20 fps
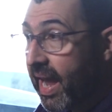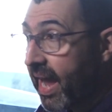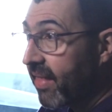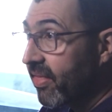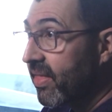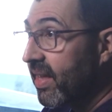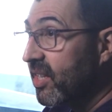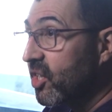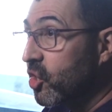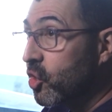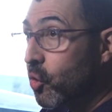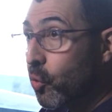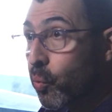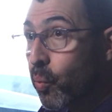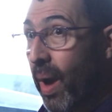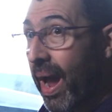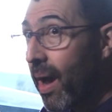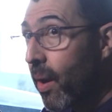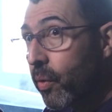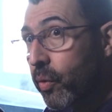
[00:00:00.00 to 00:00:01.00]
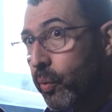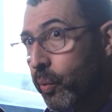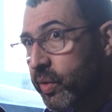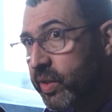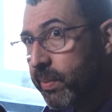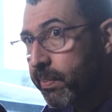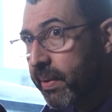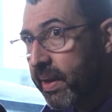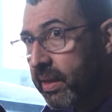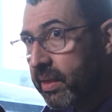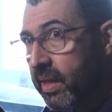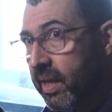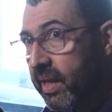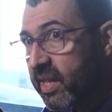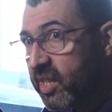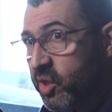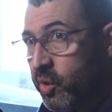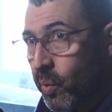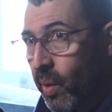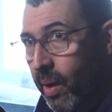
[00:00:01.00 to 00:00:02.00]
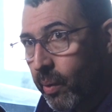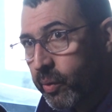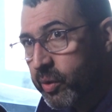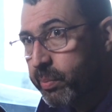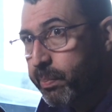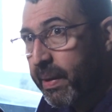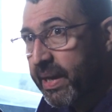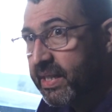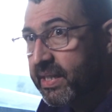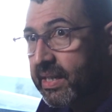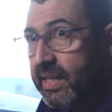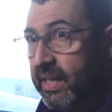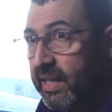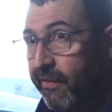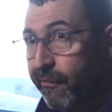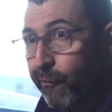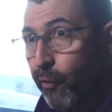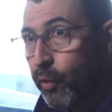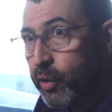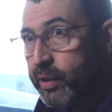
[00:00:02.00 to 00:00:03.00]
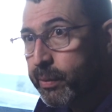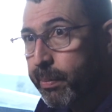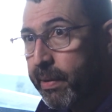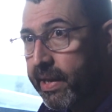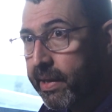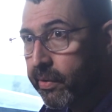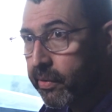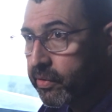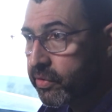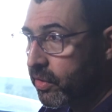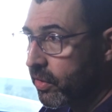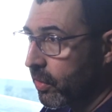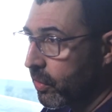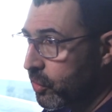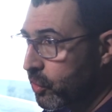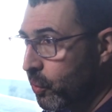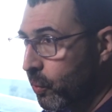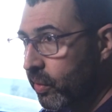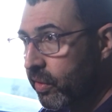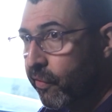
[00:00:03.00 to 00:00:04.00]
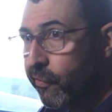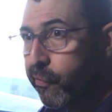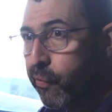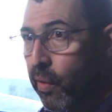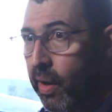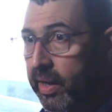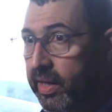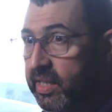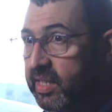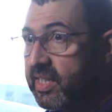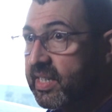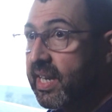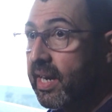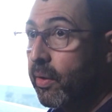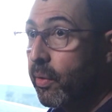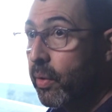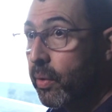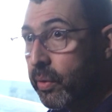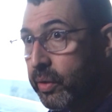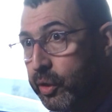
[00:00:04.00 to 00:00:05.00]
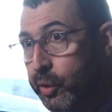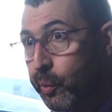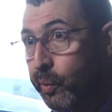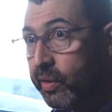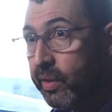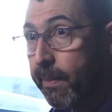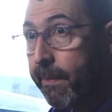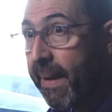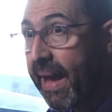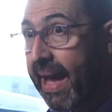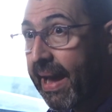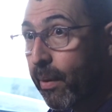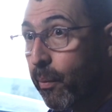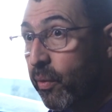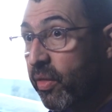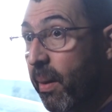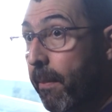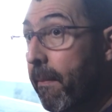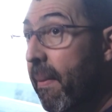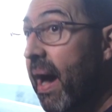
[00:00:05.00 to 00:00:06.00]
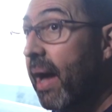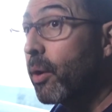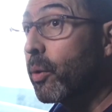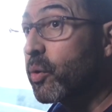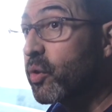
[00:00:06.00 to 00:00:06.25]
and then surround was a big thing, and surround was basically 4 speakers, 2 in the front in stereo and 2 in the back with a mono